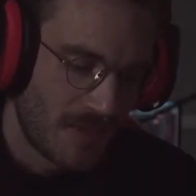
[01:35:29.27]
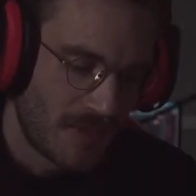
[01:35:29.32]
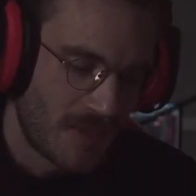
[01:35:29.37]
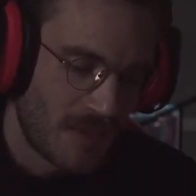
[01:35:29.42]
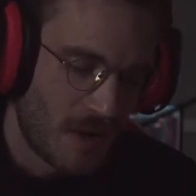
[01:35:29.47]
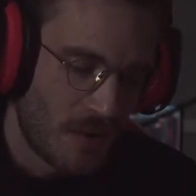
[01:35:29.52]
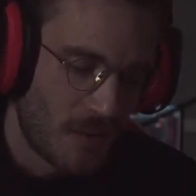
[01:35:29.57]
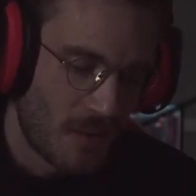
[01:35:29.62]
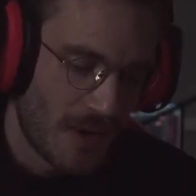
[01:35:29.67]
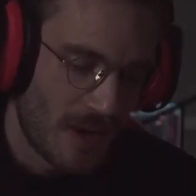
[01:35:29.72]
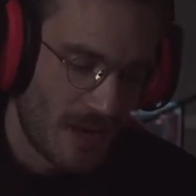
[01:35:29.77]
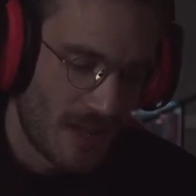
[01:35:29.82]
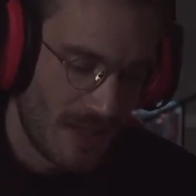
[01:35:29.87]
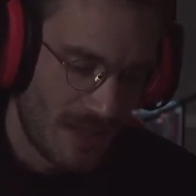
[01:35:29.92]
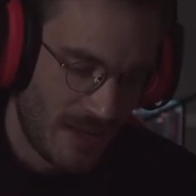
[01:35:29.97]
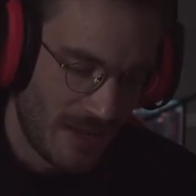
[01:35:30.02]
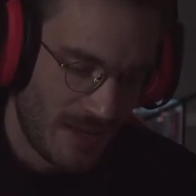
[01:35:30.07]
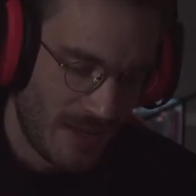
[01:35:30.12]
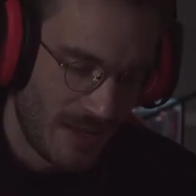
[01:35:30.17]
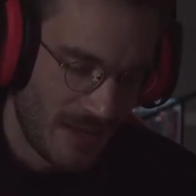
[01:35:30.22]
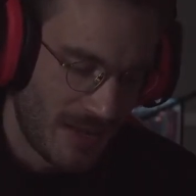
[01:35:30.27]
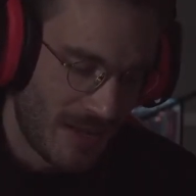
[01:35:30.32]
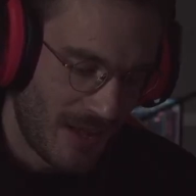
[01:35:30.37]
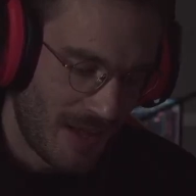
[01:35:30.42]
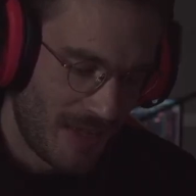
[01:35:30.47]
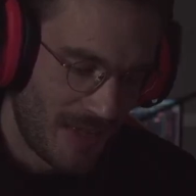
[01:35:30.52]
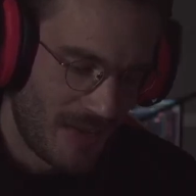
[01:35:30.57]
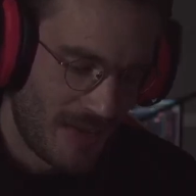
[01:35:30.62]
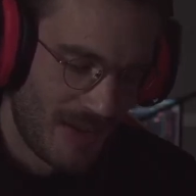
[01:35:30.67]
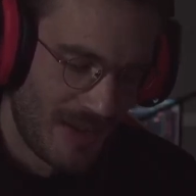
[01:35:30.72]
The Ring-a-Ling
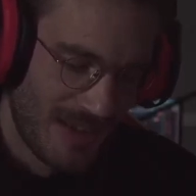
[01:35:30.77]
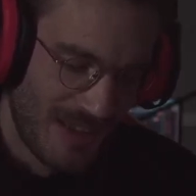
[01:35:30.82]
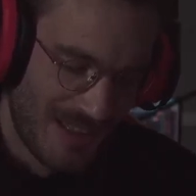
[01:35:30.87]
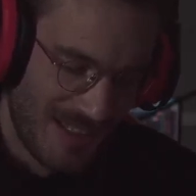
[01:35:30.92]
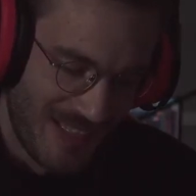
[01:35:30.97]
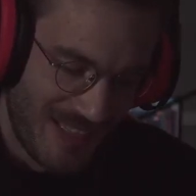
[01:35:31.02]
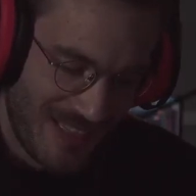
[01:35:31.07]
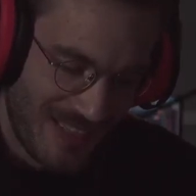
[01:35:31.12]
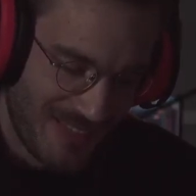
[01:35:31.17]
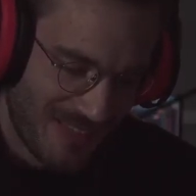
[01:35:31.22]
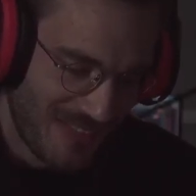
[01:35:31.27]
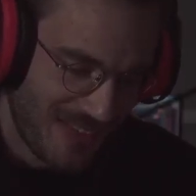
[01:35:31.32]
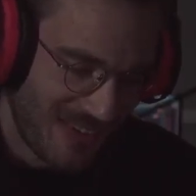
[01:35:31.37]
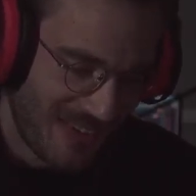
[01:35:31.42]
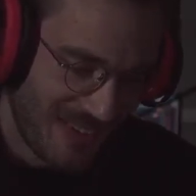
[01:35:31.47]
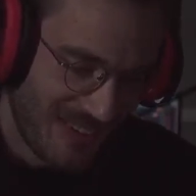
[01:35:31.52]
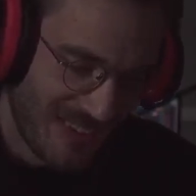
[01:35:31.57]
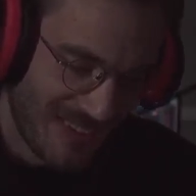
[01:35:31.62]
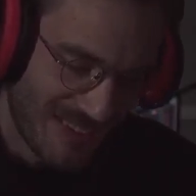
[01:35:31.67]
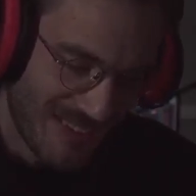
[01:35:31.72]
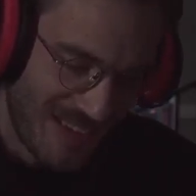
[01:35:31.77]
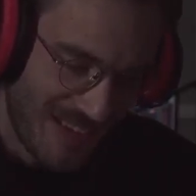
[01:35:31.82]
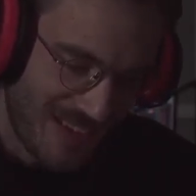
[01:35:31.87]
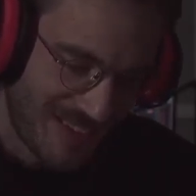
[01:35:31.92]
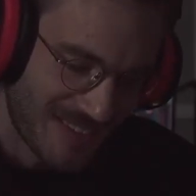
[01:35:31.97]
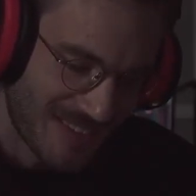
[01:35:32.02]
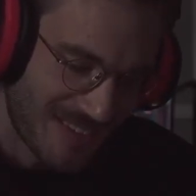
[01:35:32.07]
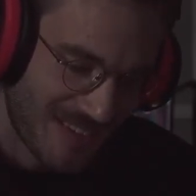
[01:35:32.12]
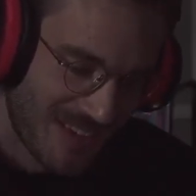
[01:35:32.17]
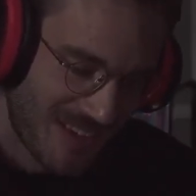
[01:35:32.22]
and the... What are these
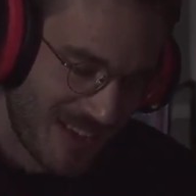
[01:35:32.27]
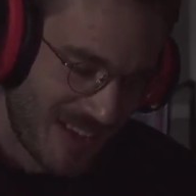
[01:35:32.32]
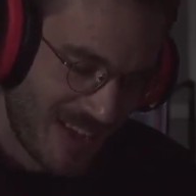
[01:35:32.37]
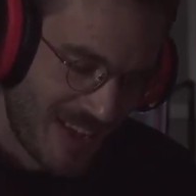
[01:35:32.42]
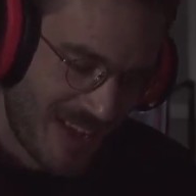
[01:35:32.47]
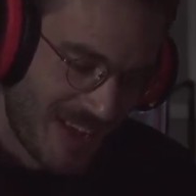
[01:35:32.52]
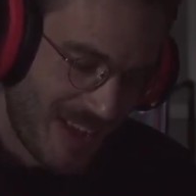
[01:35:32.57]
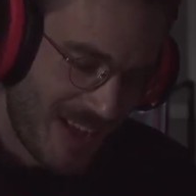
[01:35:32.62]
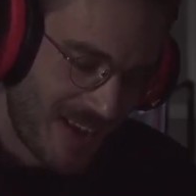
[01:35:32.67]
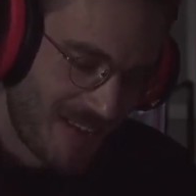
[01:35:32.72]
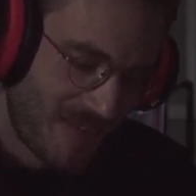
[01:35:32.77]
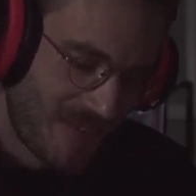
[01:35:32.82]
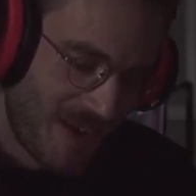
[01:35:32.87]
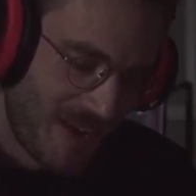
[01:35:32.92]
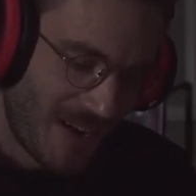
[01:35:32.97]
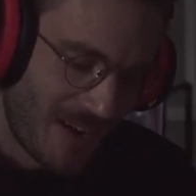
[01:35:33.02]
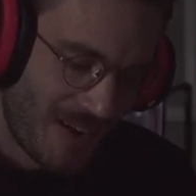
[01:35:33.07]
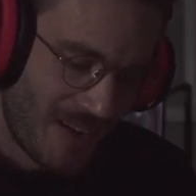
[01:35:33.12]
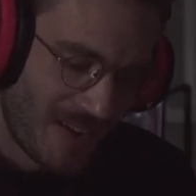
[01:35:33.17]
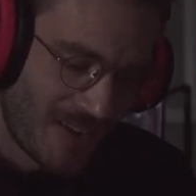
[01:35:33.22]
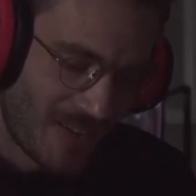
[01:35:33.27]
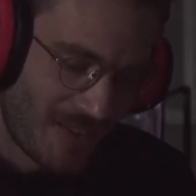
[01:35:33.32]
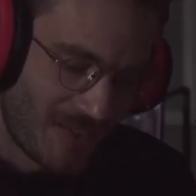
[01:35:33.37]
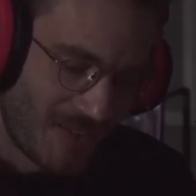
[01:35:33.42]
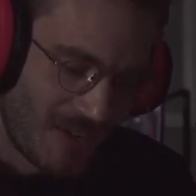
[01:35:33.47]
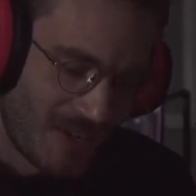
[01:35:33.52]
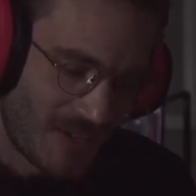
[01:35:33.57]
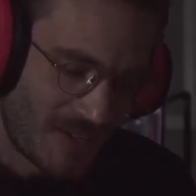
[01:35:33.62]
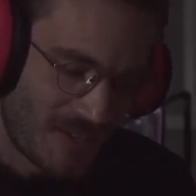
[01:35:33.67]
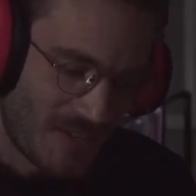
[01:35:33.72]
names? And right along the
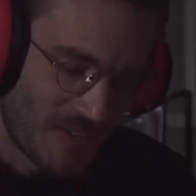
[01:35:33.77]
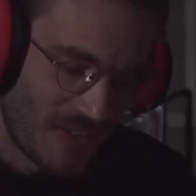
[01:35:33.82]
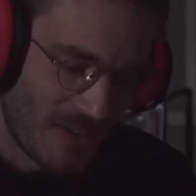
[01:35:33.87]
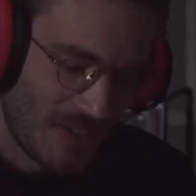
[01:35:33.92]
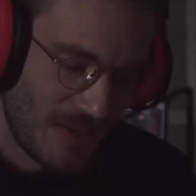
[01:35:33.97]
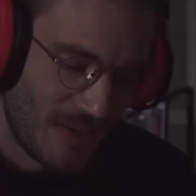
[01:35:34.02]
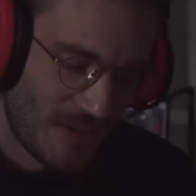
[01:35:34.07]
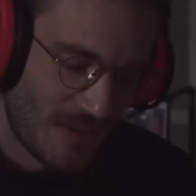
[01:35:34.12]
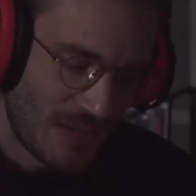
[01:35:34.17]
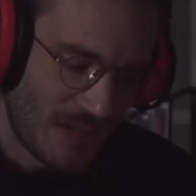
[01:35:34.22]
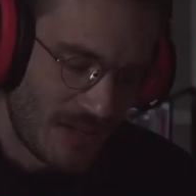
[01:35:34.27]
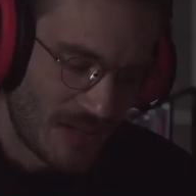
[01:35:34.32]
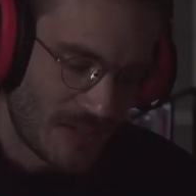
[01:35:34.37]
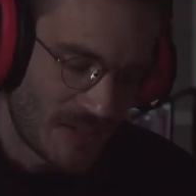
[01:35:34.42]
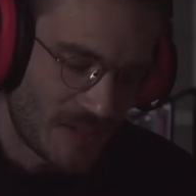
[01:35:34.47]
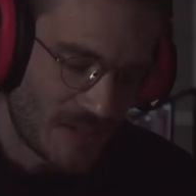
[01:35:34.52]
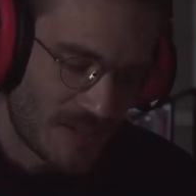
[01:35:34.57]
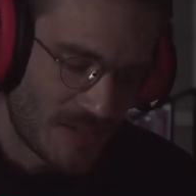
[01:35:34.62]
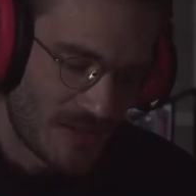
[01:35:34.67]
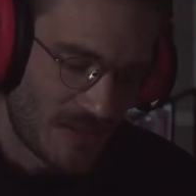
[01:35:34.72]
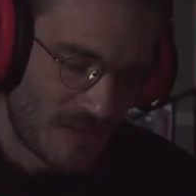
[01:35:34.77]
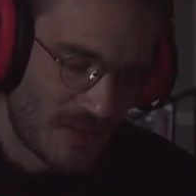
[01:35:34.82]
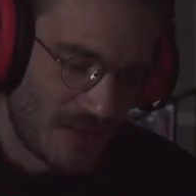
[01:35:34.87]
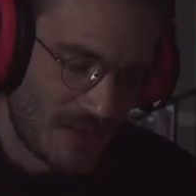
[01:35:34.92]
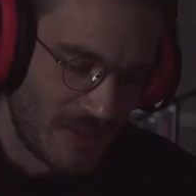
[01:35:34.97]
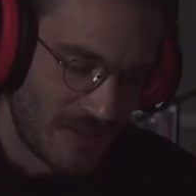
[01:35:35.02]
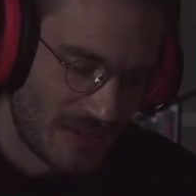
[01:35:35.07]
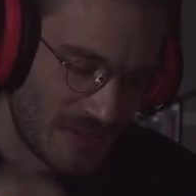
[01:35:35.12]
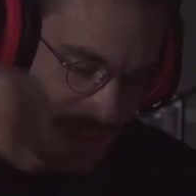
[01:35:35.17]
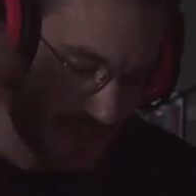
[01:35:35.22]
ridge to the new cluster
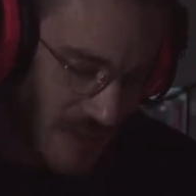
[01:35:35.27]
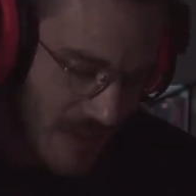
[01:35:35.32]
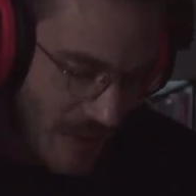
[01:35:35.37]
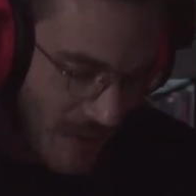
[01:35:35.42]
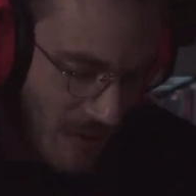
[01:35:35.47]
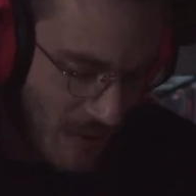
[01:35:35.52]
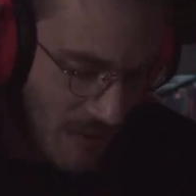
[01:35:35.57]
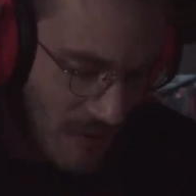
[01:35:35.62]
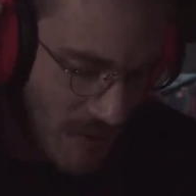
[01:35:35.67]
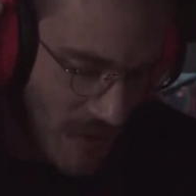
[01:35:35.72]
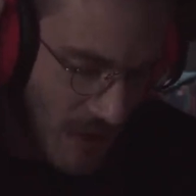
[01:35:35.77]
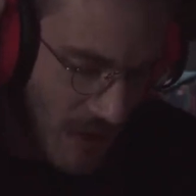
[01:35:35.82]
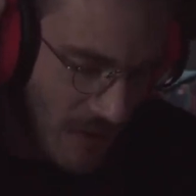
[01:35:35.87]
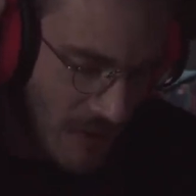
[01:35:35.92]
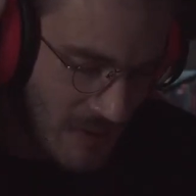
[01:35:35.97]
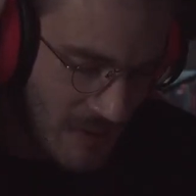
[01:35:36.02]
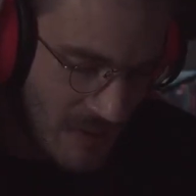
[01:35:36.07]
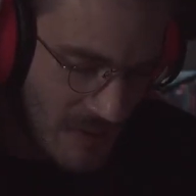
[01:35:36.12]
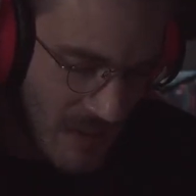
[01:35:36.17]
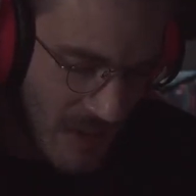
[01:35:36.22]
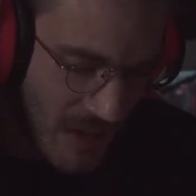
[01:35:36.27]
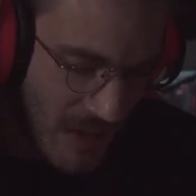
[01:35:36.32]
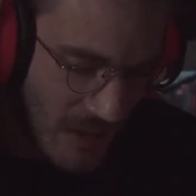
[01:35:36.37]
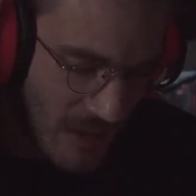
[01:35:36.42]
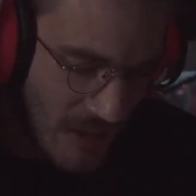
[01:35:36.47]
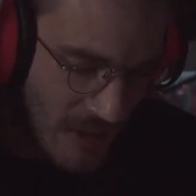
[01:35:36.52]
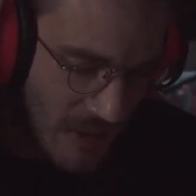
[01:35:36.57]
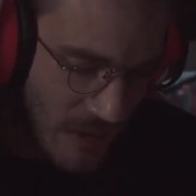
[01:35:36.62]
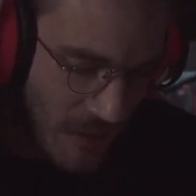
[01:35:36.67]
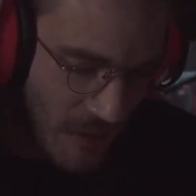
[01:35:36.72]
worlds of Donza,
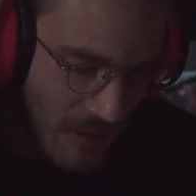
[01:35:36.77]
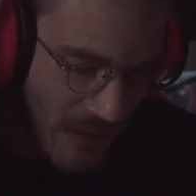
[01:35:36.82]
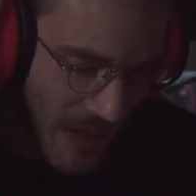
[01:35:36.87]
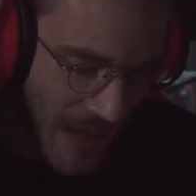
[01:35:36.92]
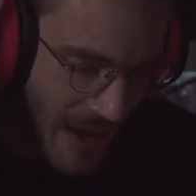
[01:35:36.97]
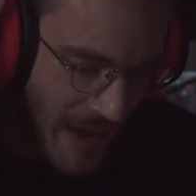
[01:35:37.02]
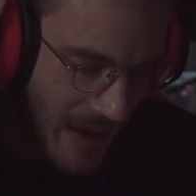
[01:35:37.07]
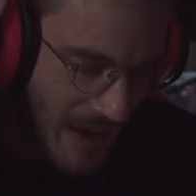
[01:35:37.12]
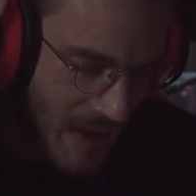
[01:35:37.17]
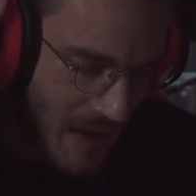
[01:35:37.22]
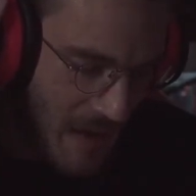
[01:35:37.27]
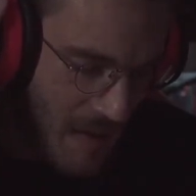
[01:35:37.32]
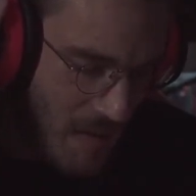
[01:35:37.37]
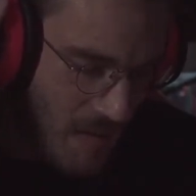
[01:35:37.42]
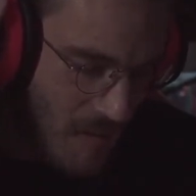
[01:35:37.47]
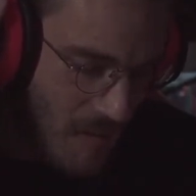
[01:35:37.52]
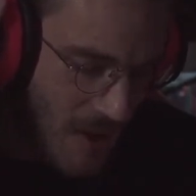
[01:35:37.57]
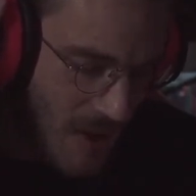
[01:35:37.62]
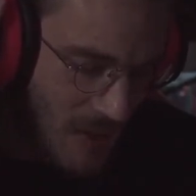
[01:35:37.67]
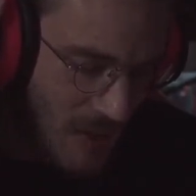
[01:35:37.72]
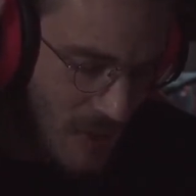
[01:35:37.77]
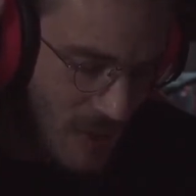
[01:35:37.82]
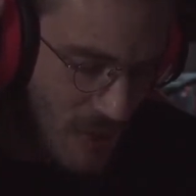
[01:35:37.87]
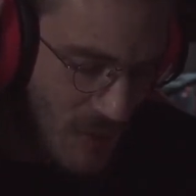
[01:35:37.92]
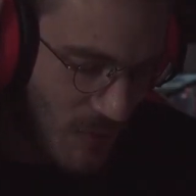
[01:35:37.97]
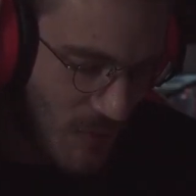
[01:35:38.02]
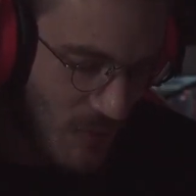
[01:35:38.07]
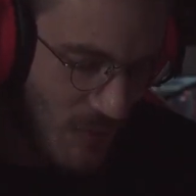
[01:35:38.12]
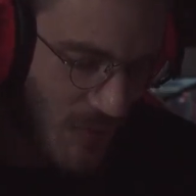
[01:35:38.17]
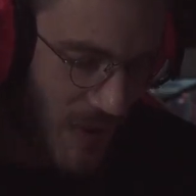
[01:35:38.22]
Lolak,
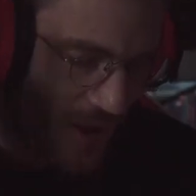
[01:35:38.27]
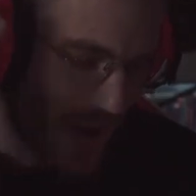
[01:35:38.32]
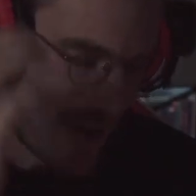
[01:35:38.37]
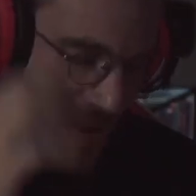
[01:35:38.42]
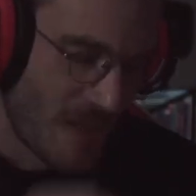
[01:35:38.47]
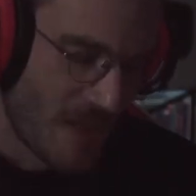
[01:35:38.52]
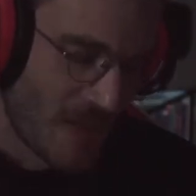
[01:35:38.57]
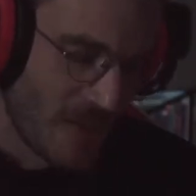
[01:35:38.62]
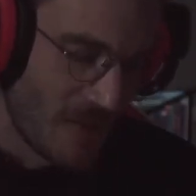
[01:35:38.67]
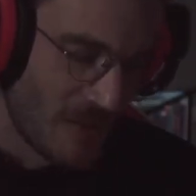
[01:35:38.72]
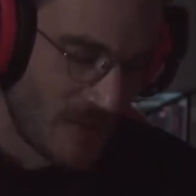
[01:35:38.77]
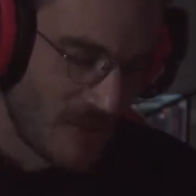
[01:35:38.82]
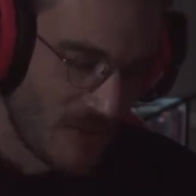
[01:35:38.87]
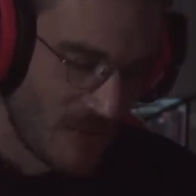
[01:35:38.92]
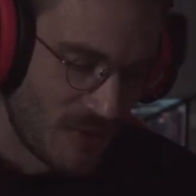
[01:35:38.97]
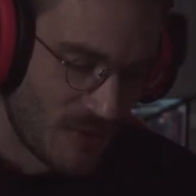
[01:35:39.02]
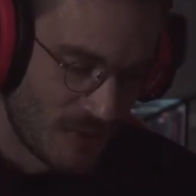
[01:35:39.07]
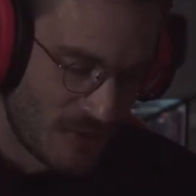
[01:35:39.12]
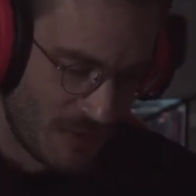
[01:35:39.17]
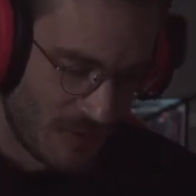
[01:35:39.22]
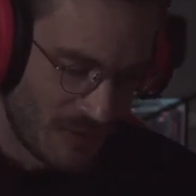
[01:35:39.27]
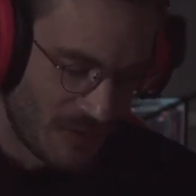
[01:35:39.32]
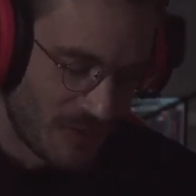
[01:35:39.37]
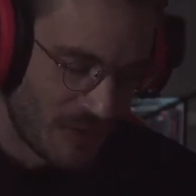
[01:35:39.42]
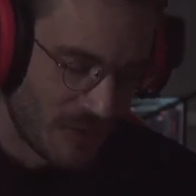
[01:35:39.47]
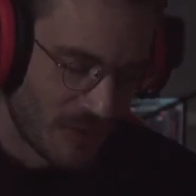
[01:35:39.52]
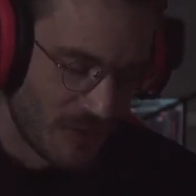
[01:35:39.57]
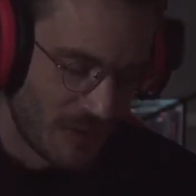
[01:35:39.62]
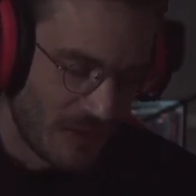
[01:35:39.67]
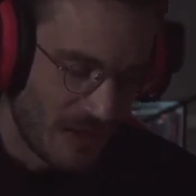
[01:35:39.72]
Minthornwire,
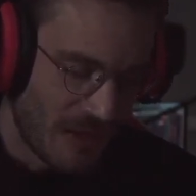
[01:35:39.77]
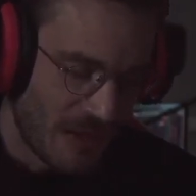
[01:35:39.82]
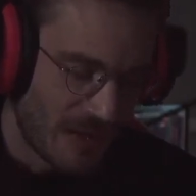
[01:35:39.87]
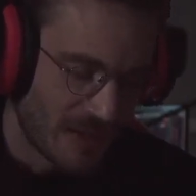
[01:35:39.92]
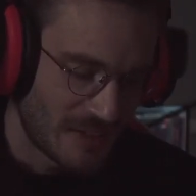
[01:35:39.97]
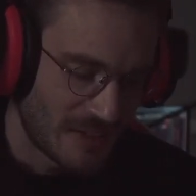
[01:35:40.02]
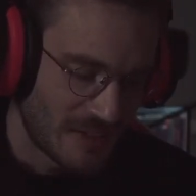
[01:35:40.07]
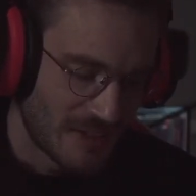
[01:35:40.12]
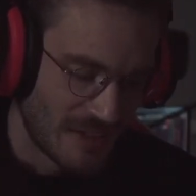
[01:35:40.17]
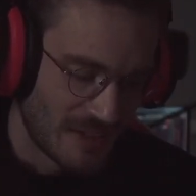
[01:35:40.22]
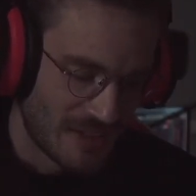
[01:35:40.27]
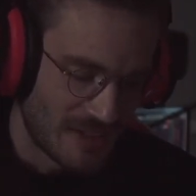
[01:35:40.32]
Gulice the